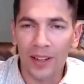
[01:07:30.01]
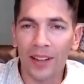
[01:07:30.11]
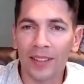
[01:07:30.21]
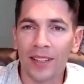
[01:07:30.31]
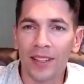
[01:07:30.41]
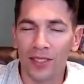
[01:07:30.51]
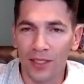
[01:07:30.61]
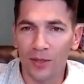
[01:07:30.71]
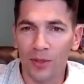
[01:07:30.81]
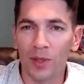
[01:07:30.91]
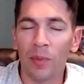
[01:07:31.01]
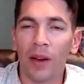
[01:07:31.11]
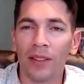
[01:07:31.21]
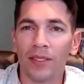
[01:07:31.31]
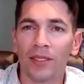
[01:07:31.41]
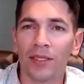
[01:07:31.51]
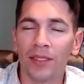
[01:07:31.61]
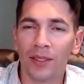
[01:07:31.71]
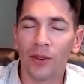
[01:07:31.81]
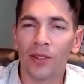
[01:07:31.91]
I was actually just responding to
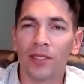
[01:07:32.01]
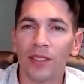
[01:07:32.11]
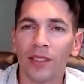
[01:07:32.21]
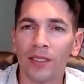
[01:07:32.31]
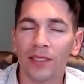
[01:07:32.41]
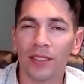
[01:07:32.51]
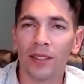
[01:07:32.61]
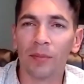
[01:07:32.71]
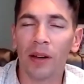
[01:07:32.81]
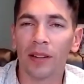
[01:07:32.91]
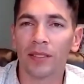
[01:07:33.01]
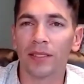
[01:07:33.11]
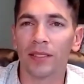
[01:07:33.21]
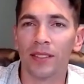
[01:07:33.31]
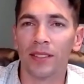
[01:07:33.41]
the question in the box here.